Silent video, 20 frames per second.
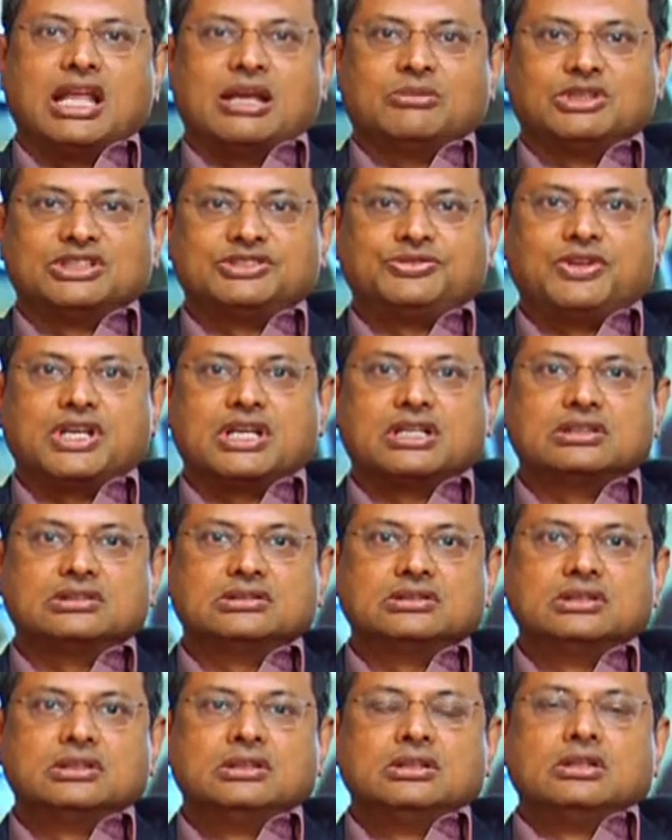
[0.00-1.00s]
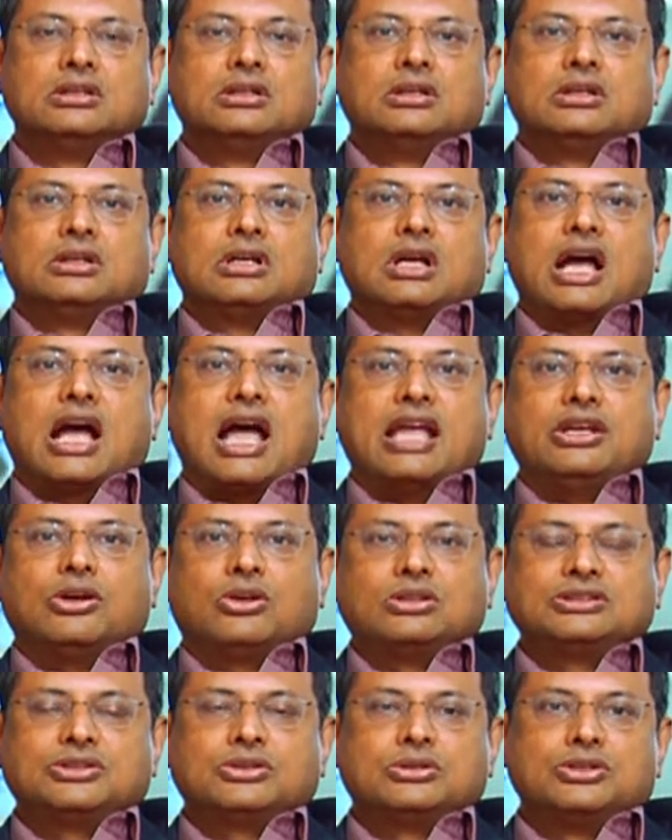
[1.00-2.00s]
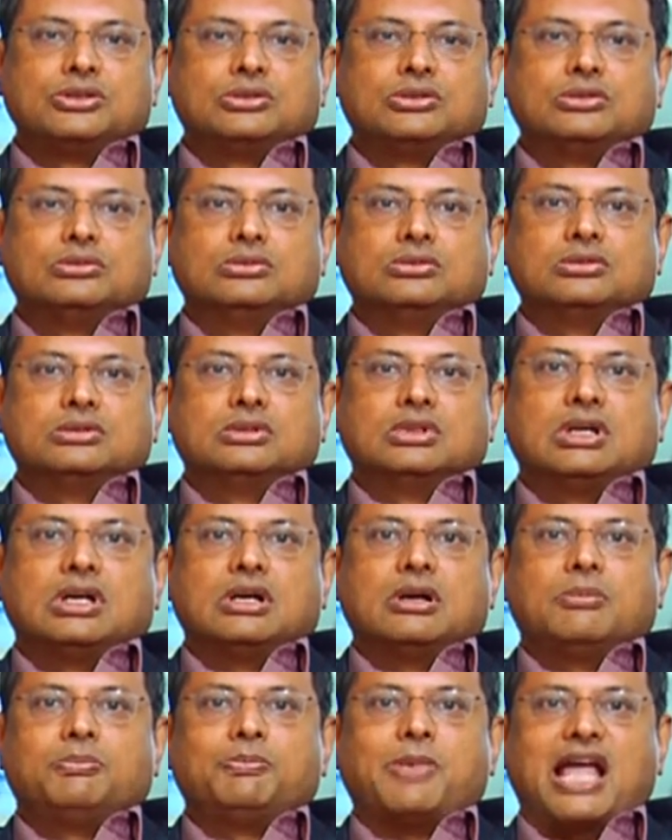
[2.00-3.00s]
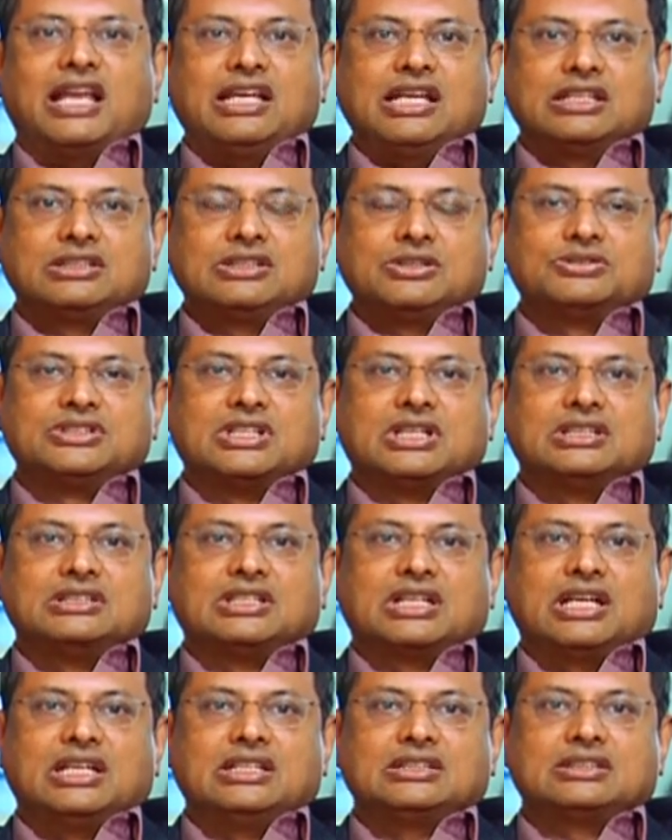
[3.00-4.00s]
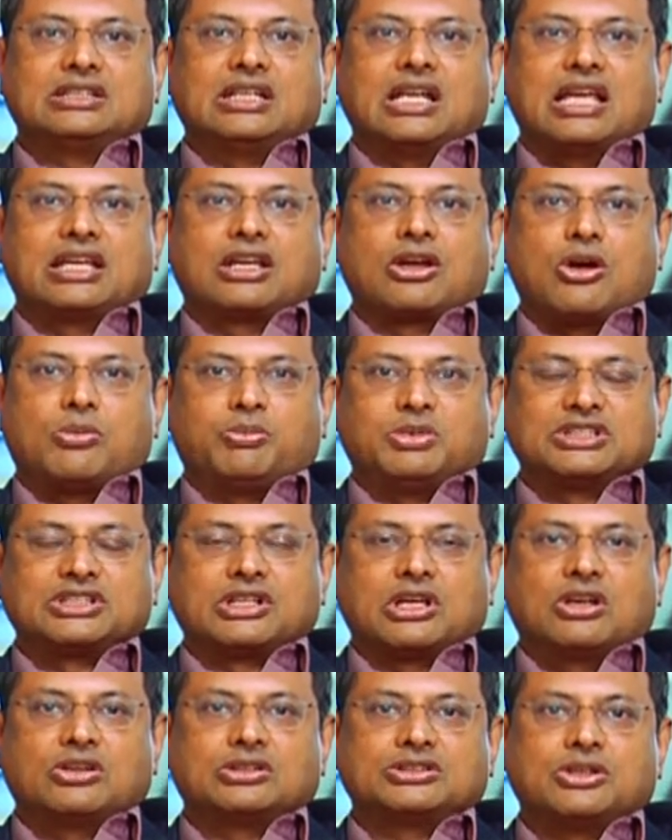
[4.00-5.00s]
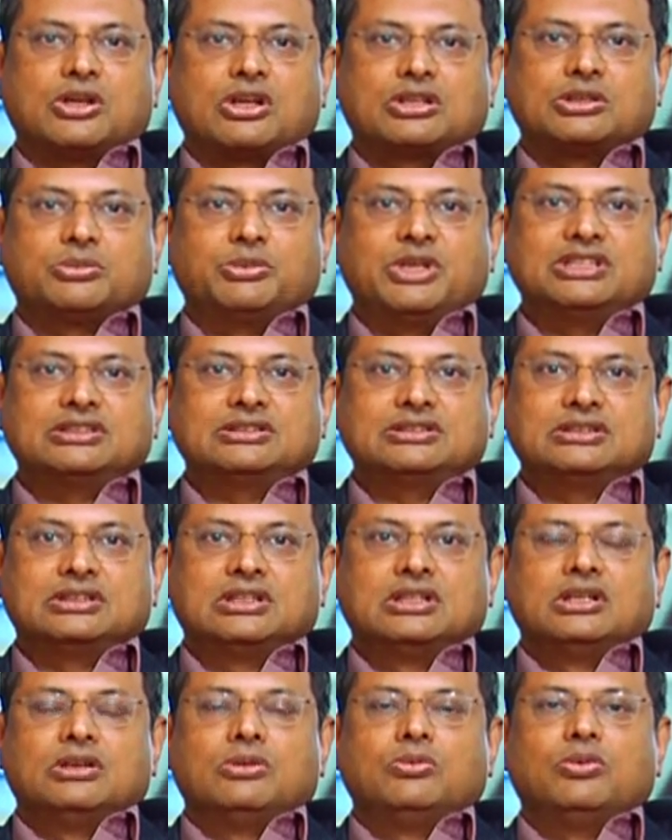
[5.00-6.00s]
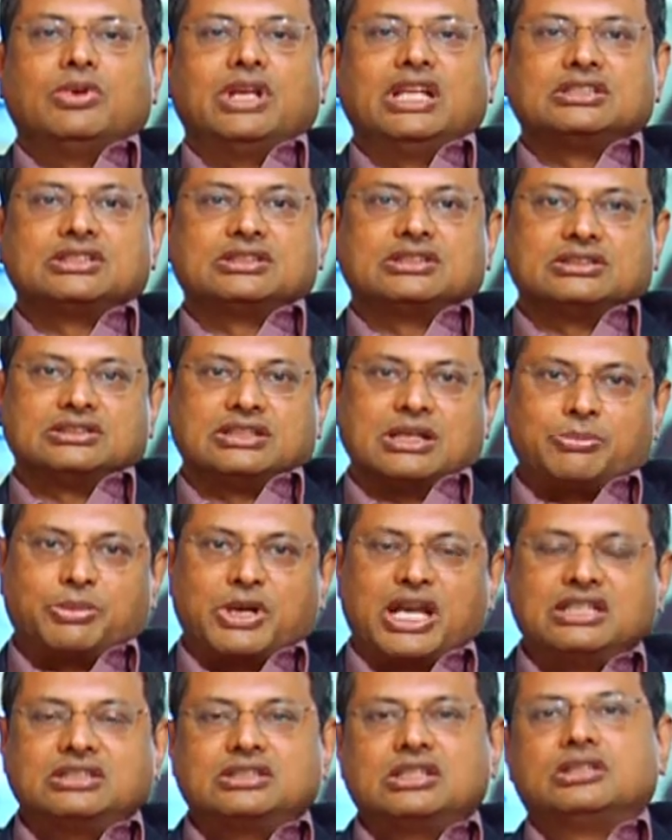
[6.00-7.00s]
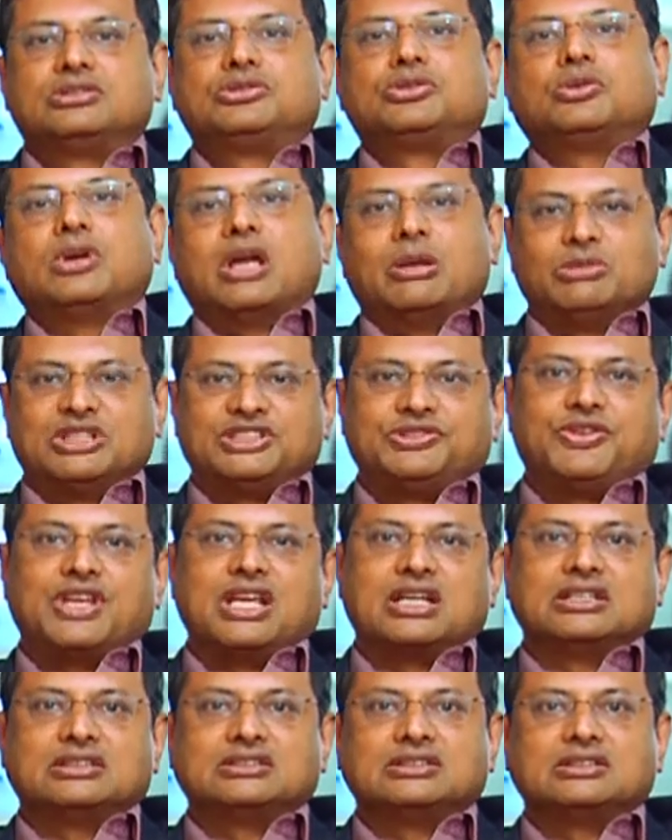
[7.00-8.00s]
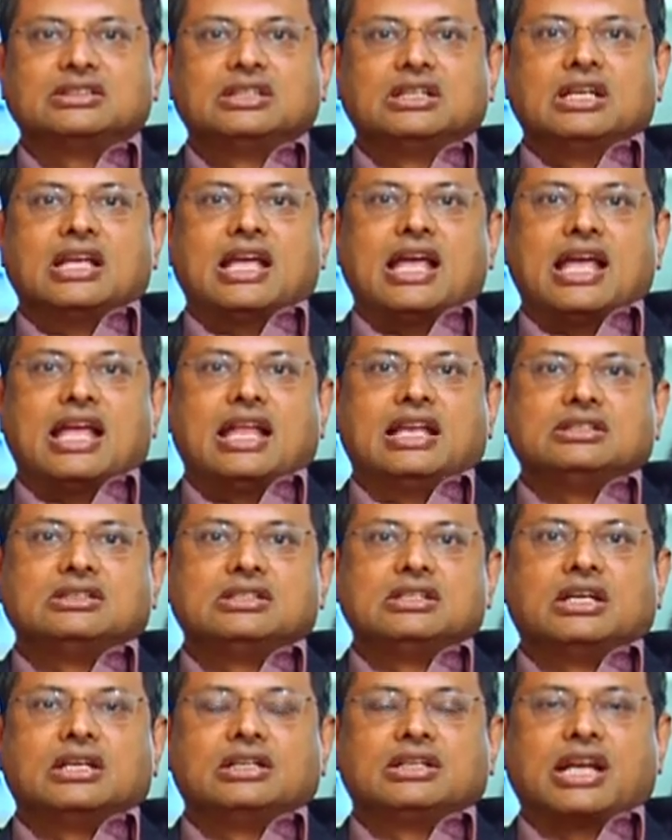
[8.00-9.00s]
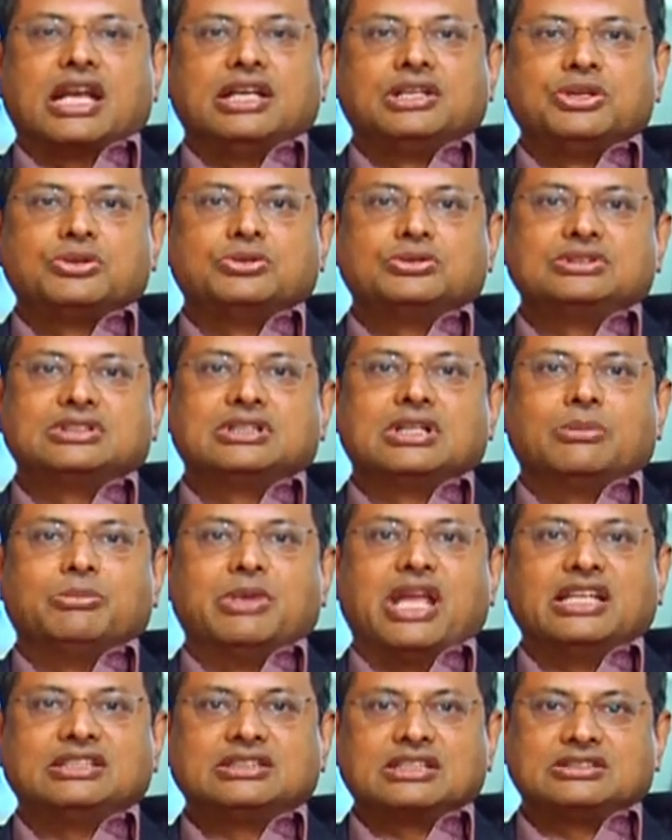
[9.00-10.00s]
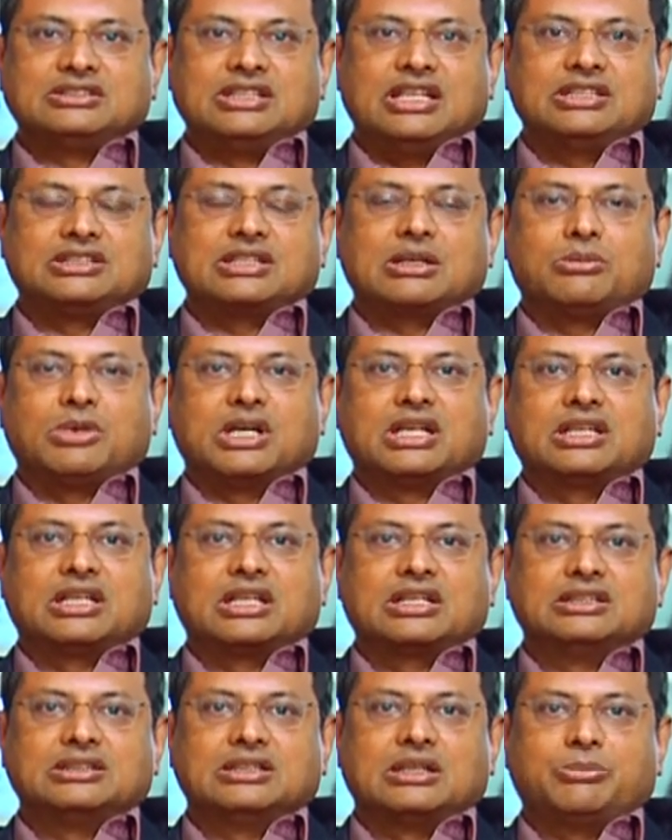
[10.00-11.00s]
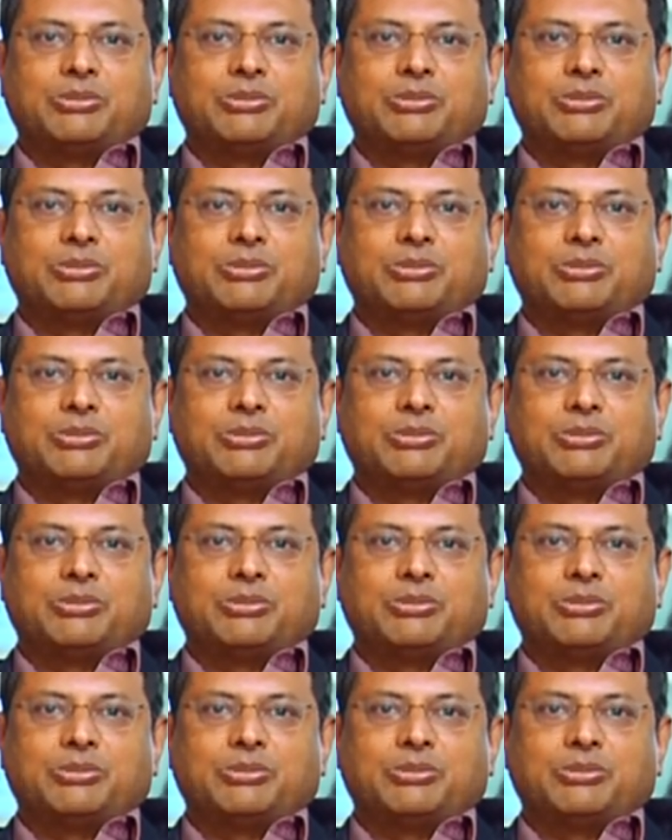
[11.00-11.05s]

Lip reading: hemisphere. I also do palliative surgeries like corpus callosotomies, which separate the two hemispheres and reduce the major seizure burden in the